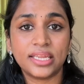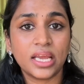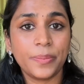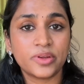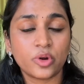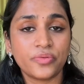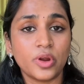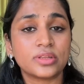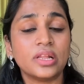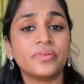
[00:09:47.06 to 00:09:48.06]
take a picture of
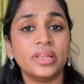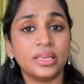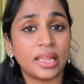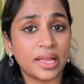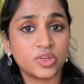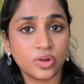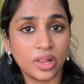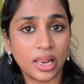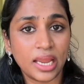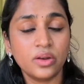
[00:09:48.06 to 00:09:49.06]
yourself in natural
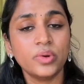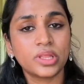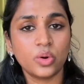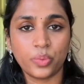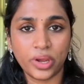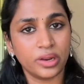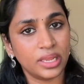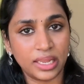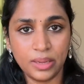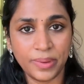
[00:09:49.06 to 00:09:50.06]
light without wearing
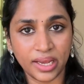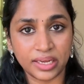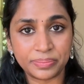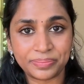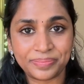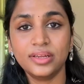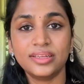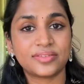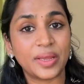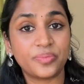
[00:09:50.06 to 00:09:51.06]
any makeup.
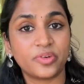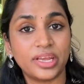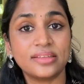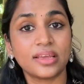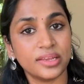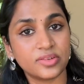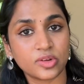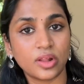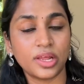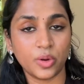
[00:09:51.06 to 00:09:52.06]
Step 3 is
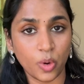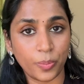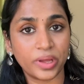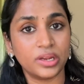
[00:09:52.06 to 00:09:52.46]
install and open